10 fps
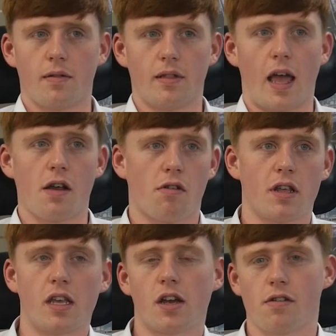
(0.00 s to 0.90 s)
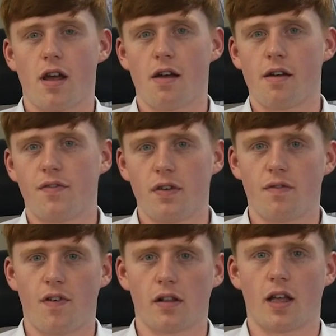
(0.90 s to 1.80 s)
later on in your career, if you
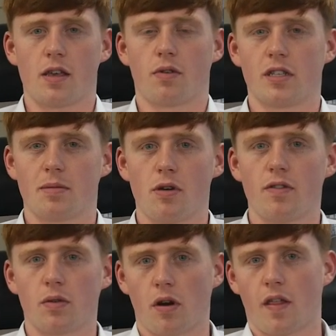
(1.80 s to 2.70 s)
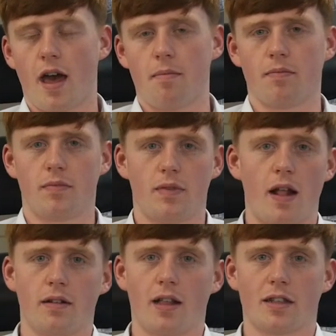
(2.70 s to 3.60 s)
felt like you wanted to move to one of them,
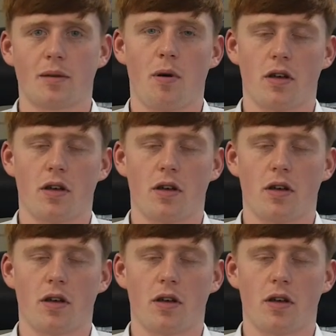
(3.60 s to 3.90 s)
then that's a